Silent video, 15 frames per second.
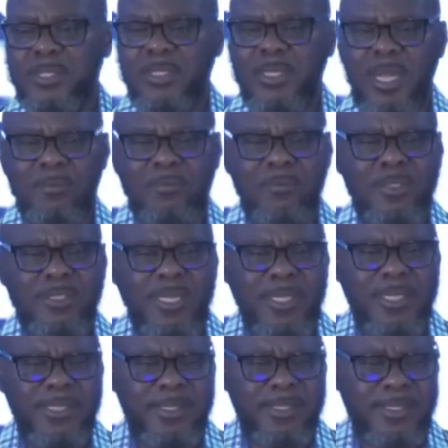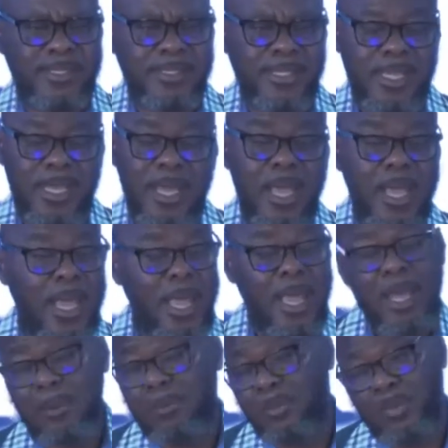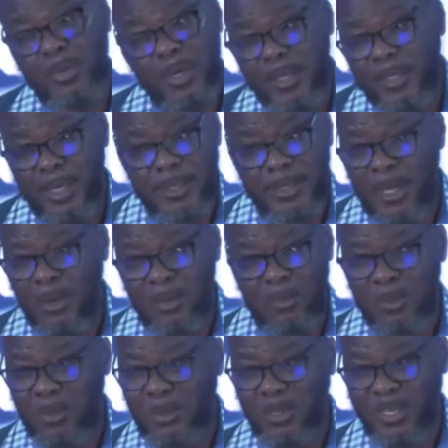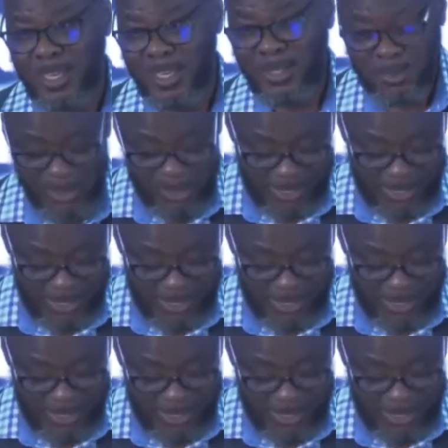life challenges. I pray that I will be able to get to the